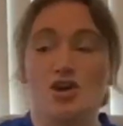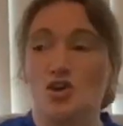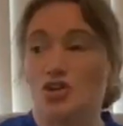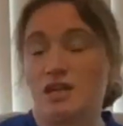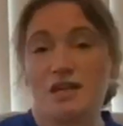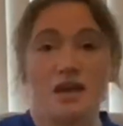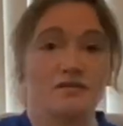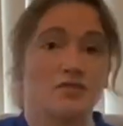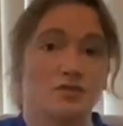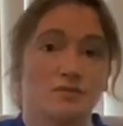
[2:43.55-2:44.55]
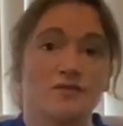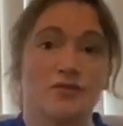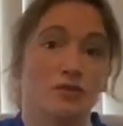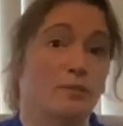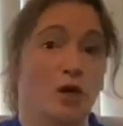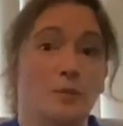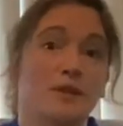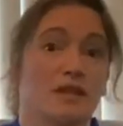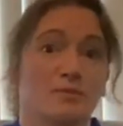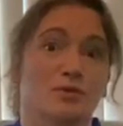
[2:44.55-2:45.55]
or you can have some fun
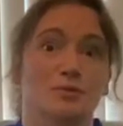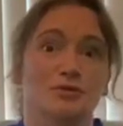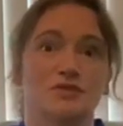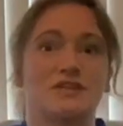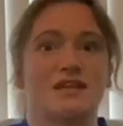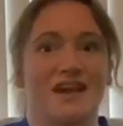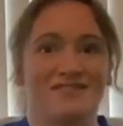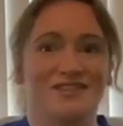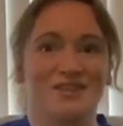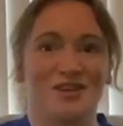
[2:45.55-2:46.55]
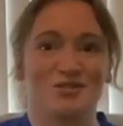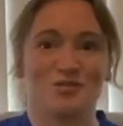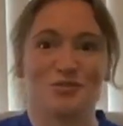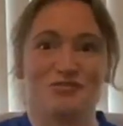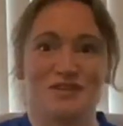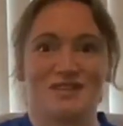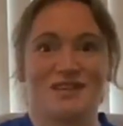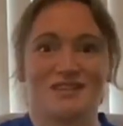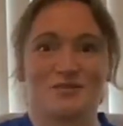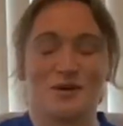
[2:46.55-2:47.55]
popping the bubbles to get rid of those worries. So
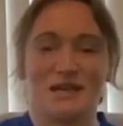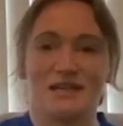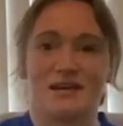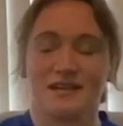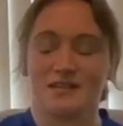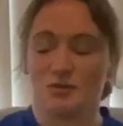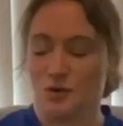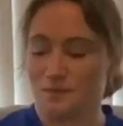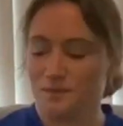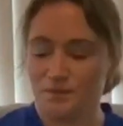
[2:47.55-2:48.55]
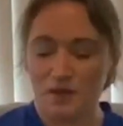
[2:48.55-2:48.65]
that's quite a nice one.